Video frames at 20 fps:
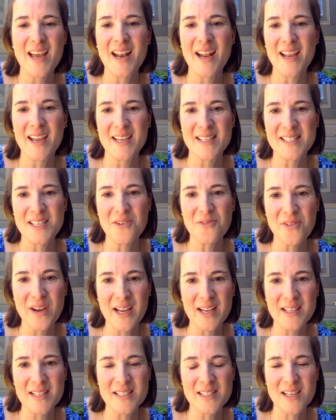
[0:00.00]
and I guess it
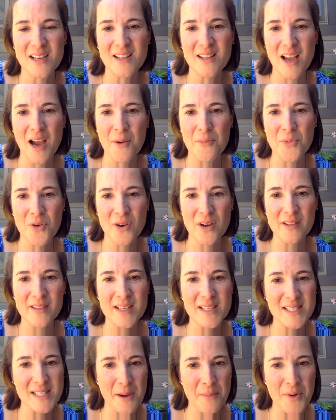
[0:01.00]
rains a lot more in
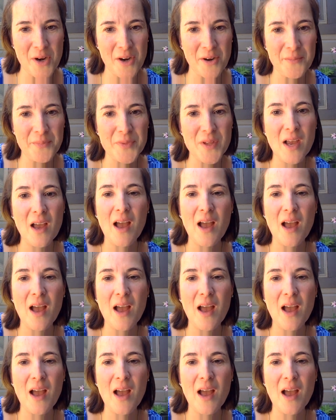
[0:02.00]
the summer.